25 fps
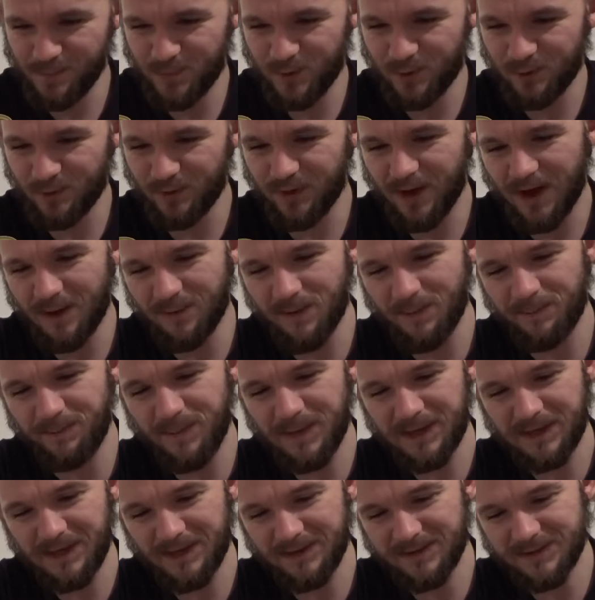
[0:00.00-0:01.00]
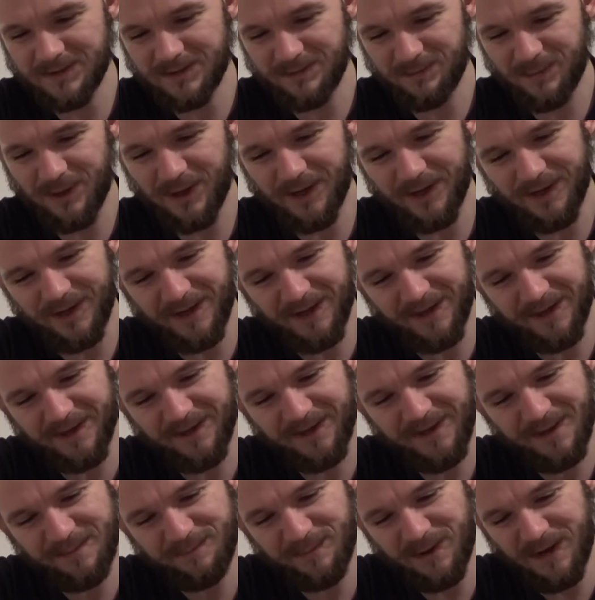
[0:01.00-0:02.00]
you know, I'm a big into my uh,
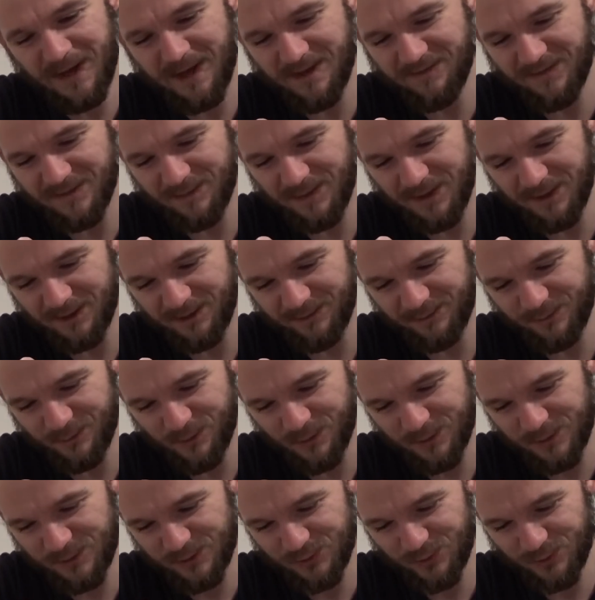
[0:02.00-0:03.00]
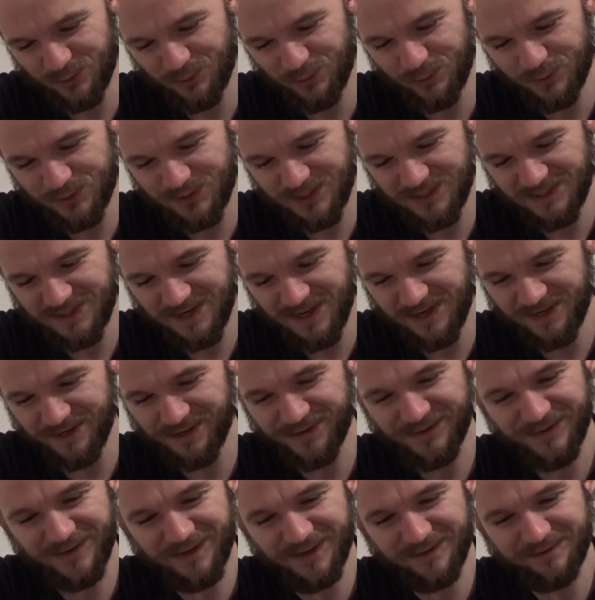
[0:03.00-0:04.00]
my heavy metal, of course. So the whole
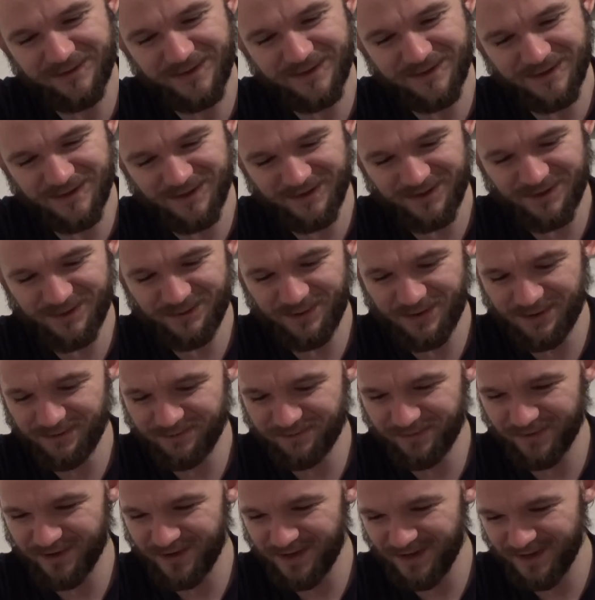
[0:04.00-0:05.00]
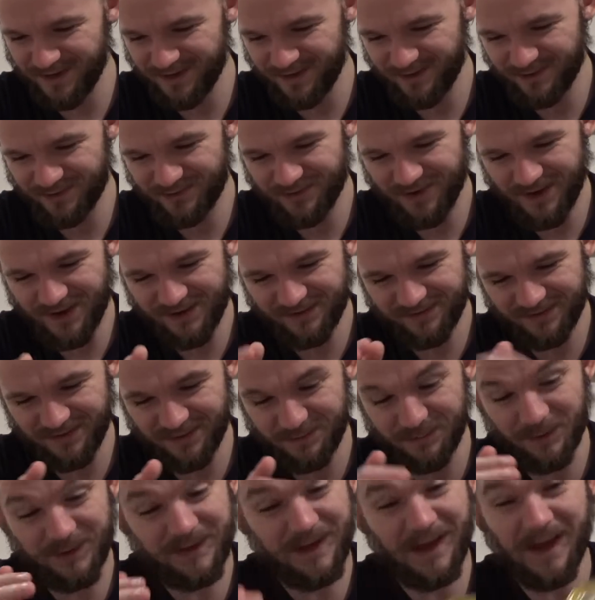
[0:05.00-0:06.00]
satanic thing, I find it quite funny and
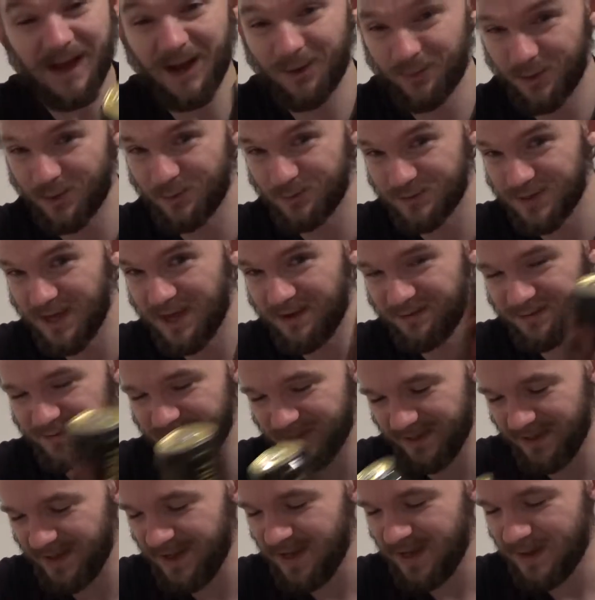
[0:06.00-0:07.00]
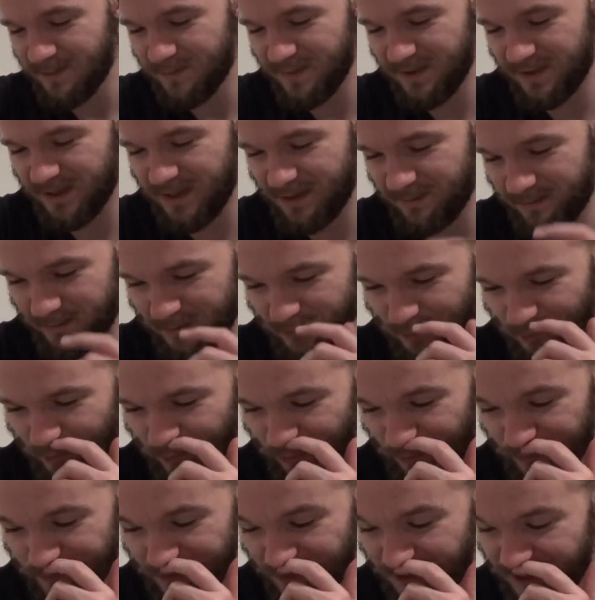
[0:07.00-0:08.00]
interesting. But yeah, I will definitely be keeping
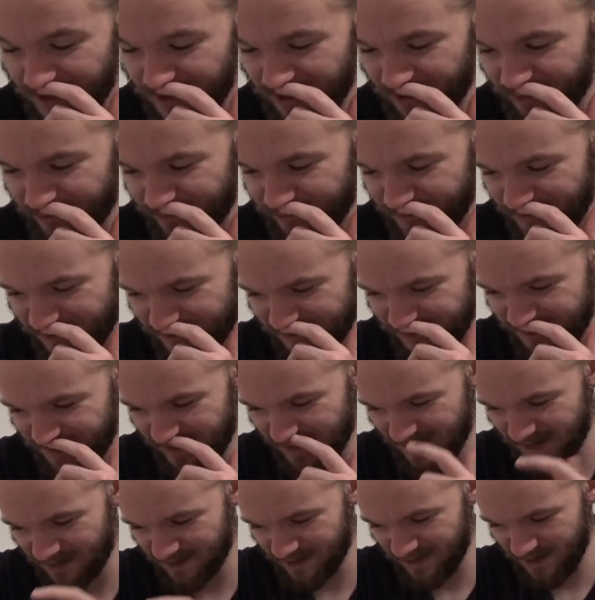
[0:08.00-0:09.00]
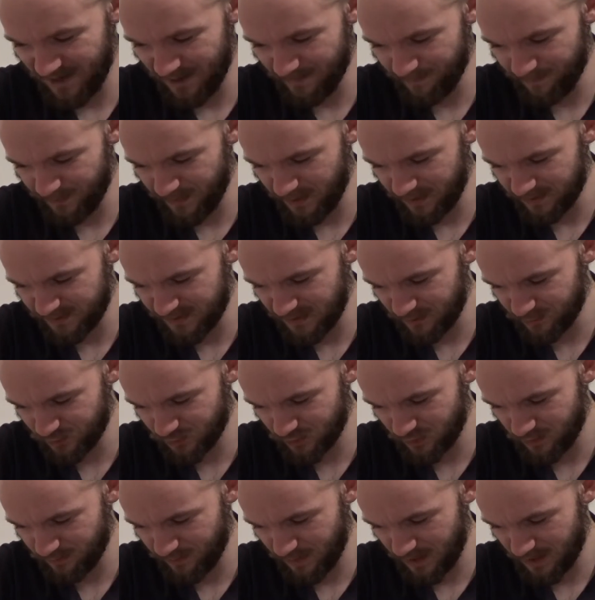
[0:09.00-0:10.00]
hold of this can. Um, it tells
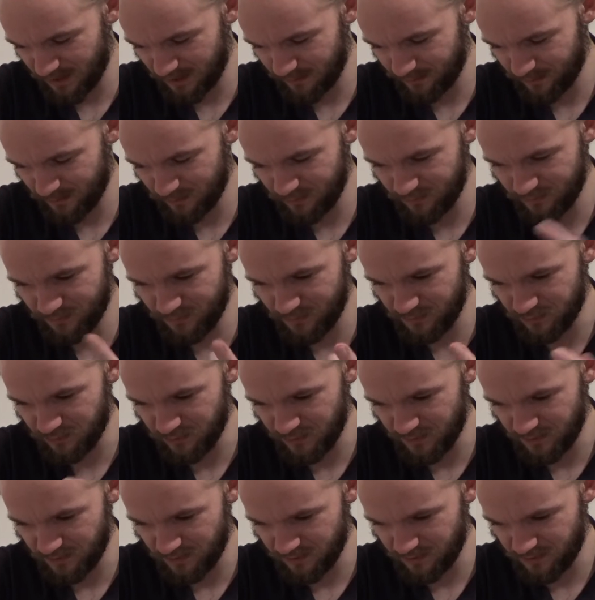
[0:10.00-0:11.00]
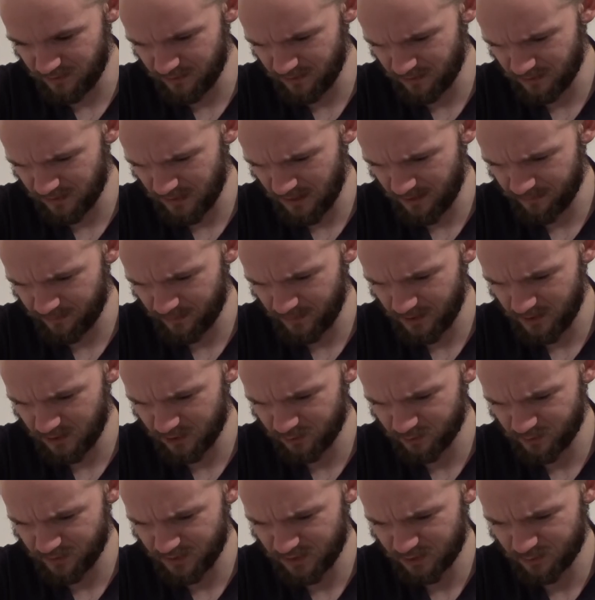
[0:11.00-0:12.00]
you on the back about you know the the
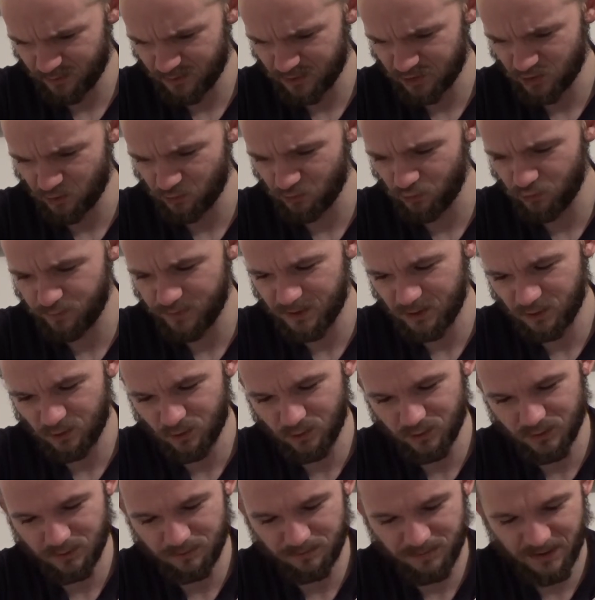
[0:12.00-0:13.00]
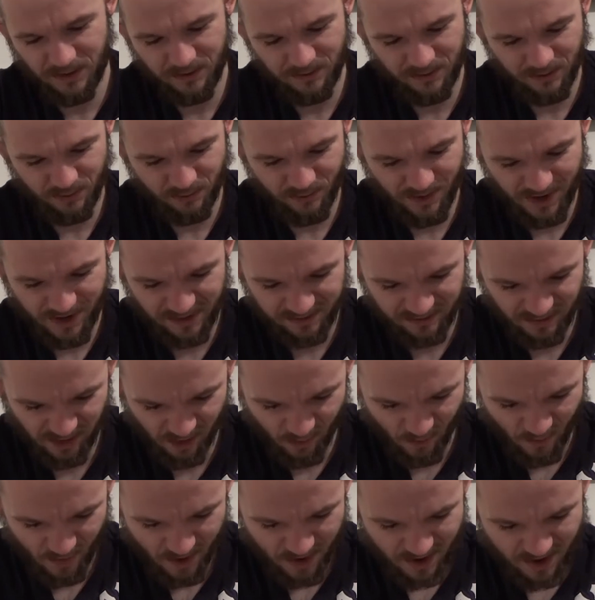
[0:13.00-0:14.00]
collaboration with this one. It's a ruby hued imperial red
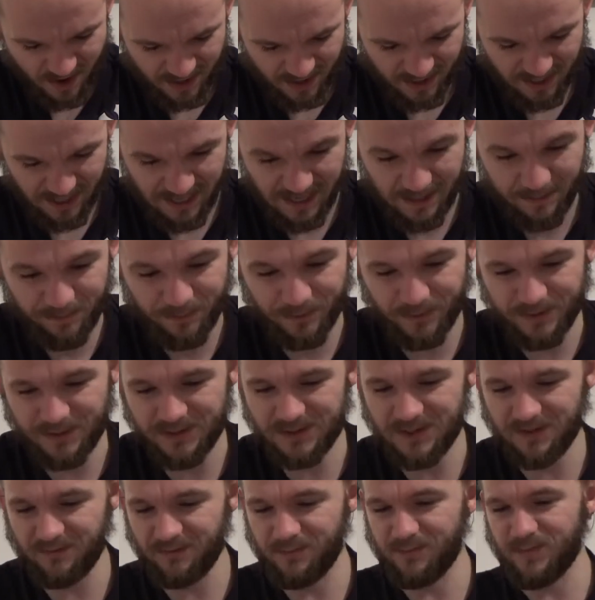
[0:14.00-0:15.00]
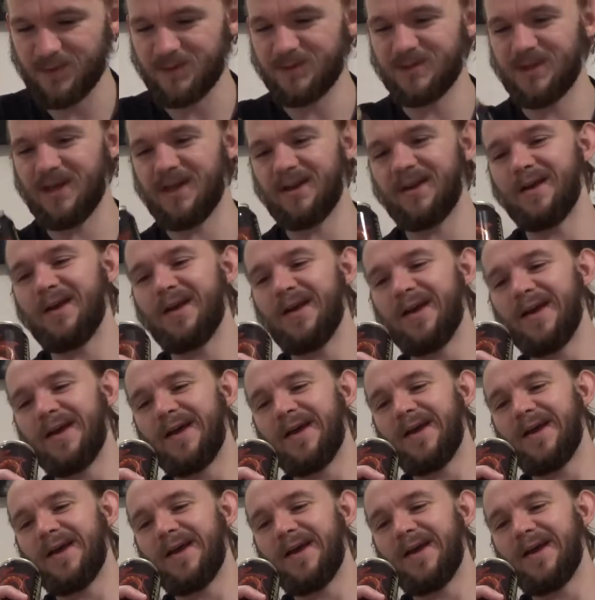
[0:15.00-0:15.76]
ale, 8.7%.